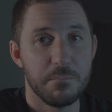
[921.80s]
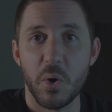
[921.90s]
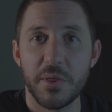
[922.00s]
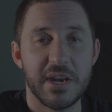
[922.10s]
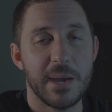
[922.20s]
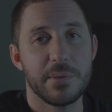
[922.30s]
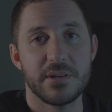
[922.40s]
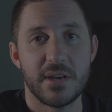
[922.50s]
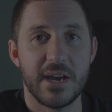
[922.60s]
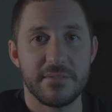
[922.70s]
more than happy
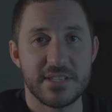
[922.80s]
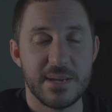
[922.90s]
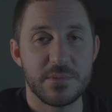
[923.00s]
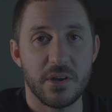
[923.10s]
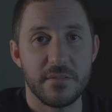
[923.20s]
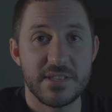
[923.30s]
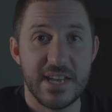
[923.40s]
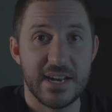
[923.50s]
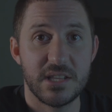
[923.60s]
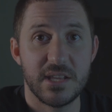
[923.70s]
to have a deep dive
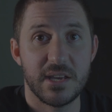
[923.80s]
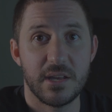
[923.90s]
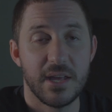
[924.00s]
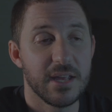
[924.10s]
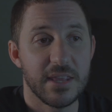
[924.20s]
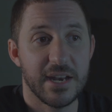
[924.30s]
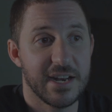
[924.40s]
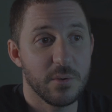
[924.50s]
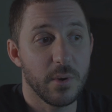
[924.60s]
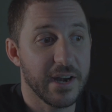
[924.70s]
into anything that
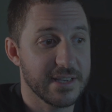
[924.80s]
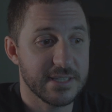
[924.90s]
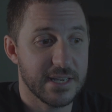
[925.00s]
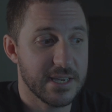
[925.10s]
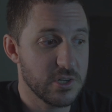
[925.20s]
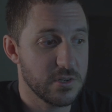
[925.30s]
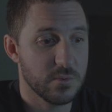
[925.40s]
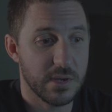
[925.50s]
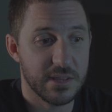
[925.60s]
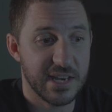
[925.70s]
anyone has any
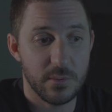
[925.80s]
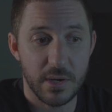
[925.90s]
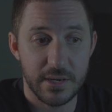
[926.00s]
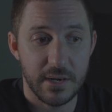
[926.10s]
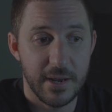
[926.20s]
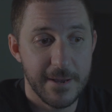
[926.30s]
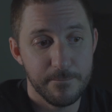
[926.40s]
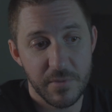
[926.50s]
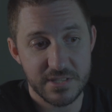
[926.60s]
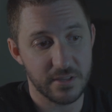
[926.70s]
issues with, anyone
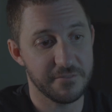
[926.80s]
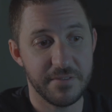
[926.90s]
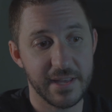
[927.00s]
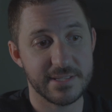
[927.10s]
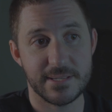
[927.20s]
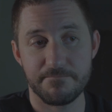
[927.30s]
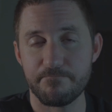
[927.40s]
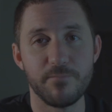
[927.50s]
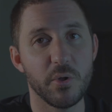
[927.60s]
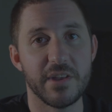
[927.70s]
that's on the fence,
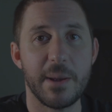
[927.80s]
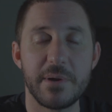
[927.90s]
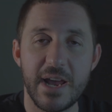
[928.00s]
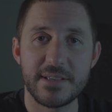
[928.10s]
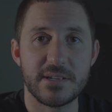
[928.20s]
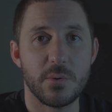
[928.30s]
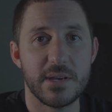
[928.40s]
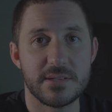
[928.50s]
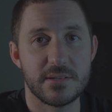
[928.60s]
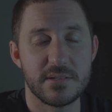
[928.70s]
more than happy to answer
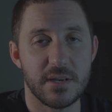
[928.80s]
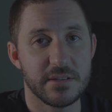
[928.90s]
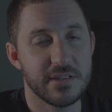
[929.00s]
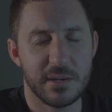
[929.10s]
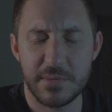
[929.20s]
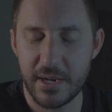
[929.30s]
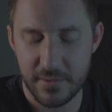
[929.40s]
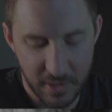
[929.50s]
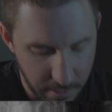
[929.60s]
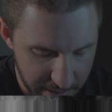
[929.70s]
questions, so chuck them down in
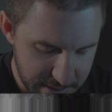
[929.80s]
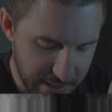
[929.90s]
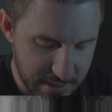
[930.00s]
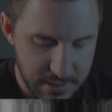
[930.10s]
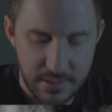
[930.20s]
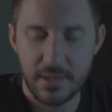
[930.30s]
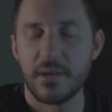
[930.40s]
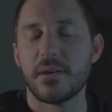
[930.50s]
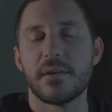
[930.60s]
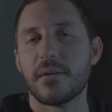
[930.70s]
the comment section,
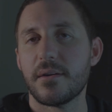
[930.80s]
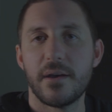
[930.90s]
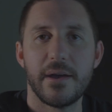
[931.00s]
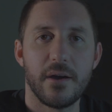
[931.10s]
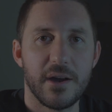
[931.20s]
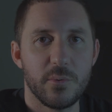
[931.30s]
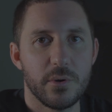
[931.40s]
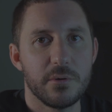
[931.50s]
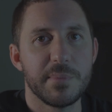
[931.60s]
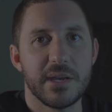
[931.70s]
and I
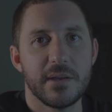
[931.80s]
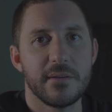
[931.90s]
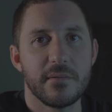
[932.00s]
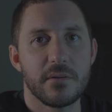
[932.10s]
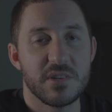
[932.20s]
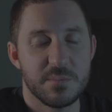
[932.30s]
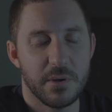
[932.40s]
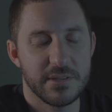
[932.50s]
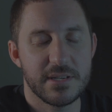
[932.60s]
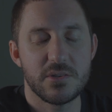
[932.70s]
will be
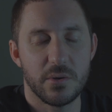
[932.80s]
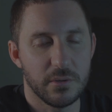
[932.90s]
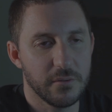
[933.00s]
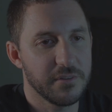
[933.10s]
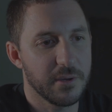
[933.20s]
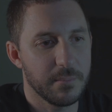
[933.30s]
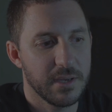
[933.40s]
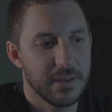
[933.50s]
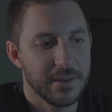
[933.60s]
responding to all of them.